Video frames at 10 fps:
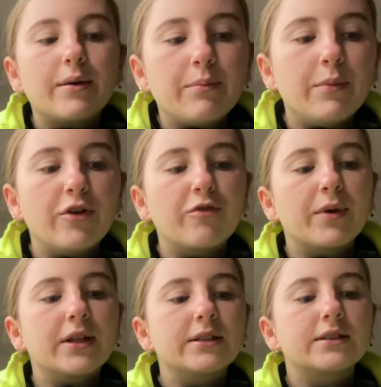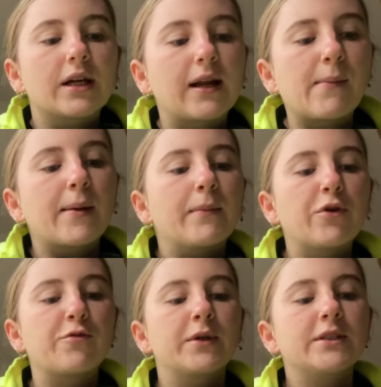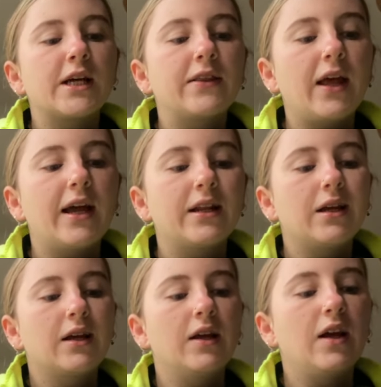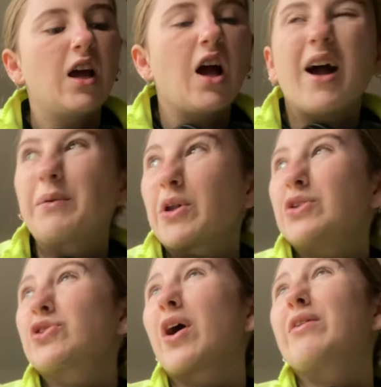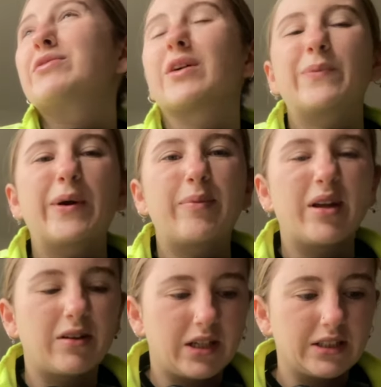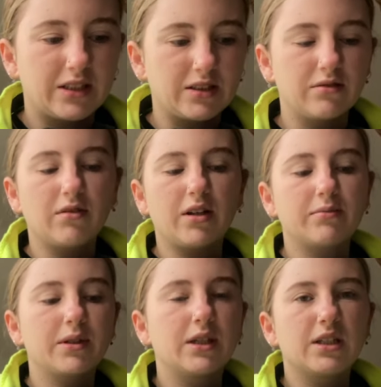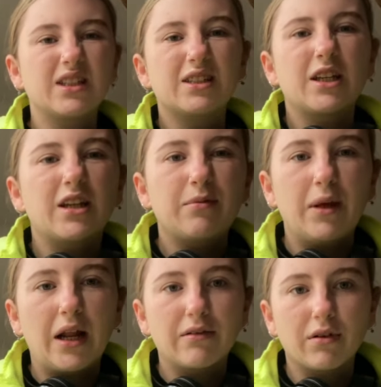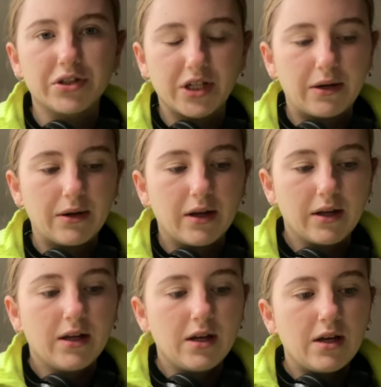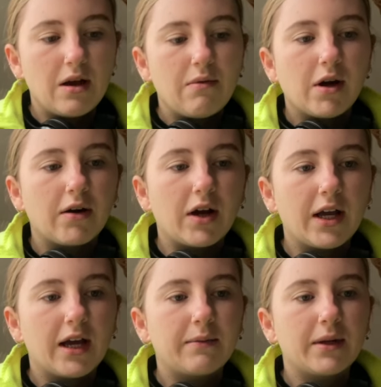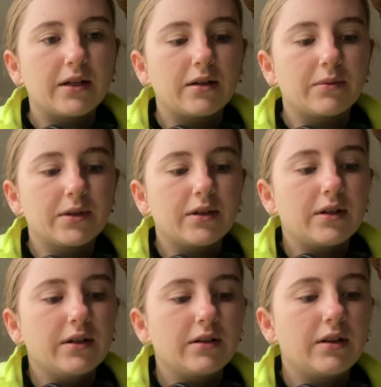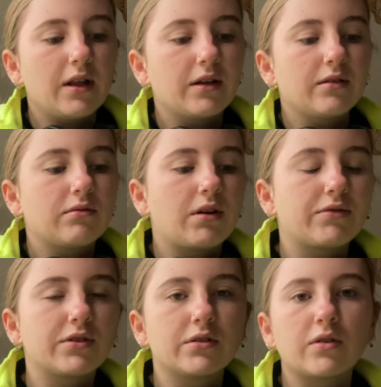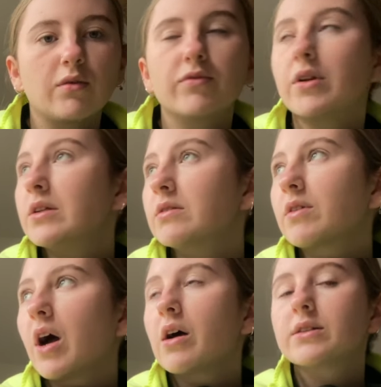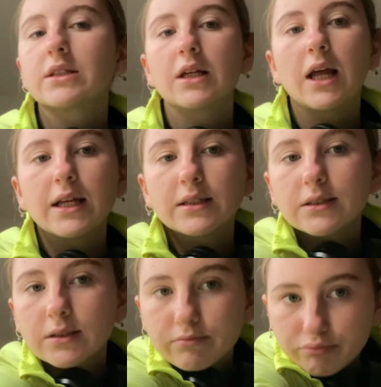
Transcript: movements, dynamic movements, and then I'm gonna drive somewhere a bit nicer to run, because it's gonna be like rush hour where I am, and I don't wanna like have to stop for loads of cars in the lanes.